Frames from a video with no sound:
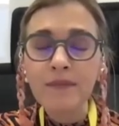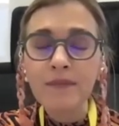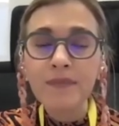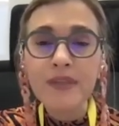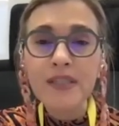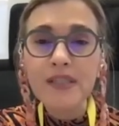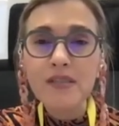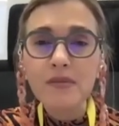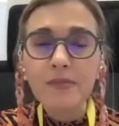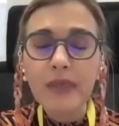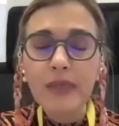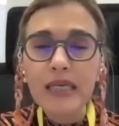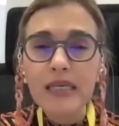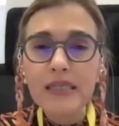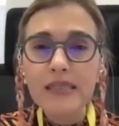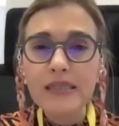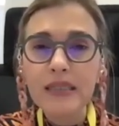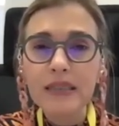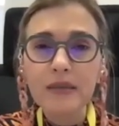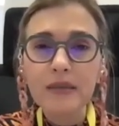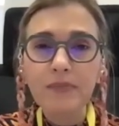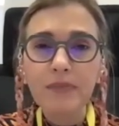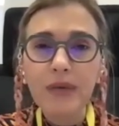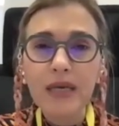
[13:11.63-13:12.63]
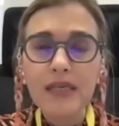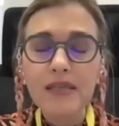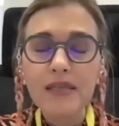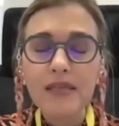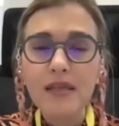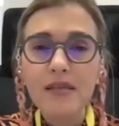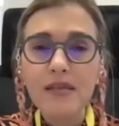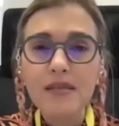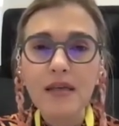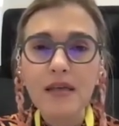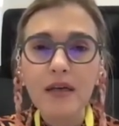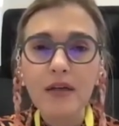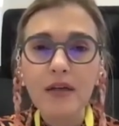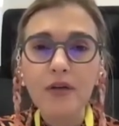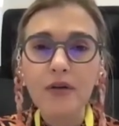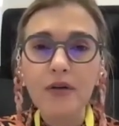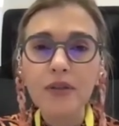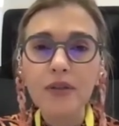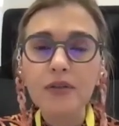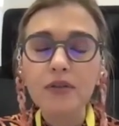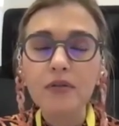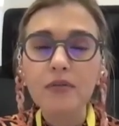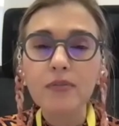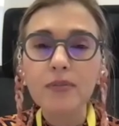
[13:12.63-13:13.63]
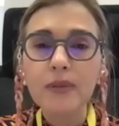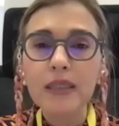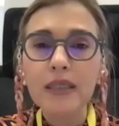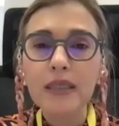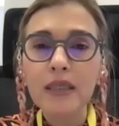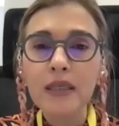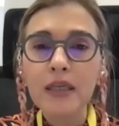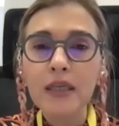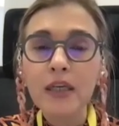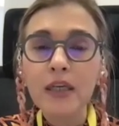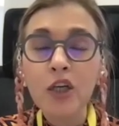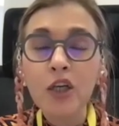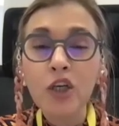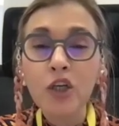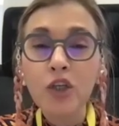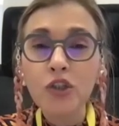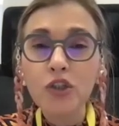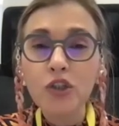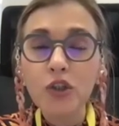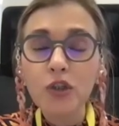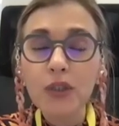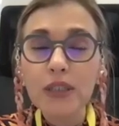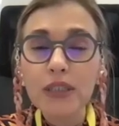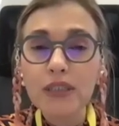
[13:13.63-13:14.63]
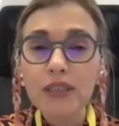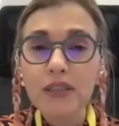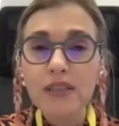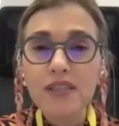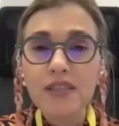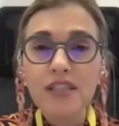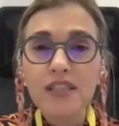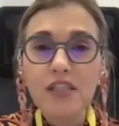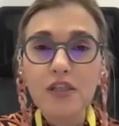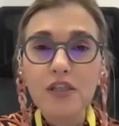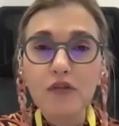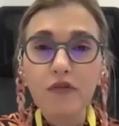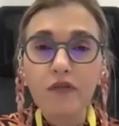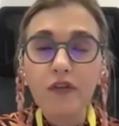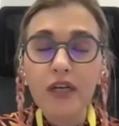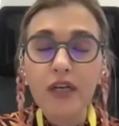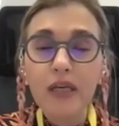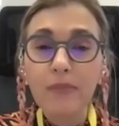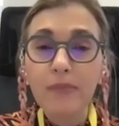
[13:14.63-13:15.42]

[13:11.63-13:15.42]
This means that the patients are going to be not only disease-free,